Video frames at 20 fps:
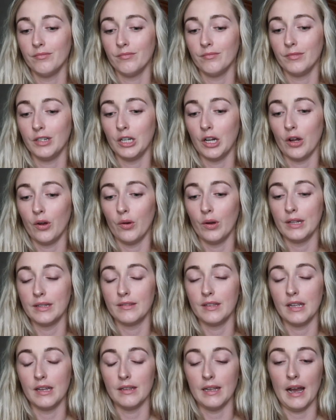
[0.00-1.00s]
You know,
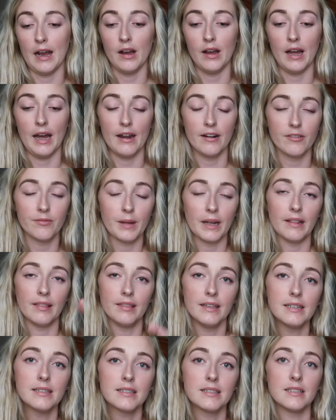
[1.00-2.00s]
out of my
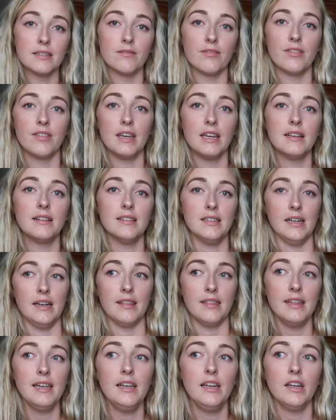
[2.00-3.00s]
list of things that
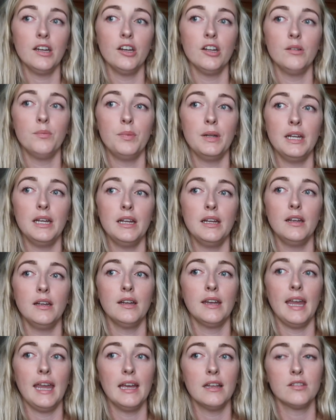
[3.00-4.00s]
I think it could be,
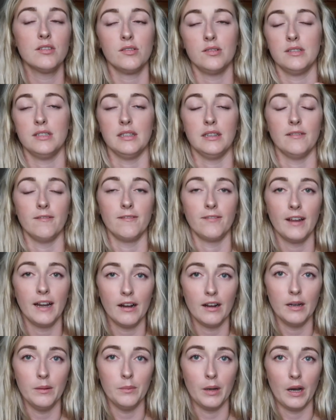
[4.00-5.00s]
cancer is at the
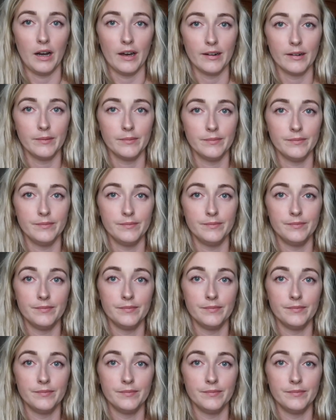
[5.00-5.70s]
very bottom.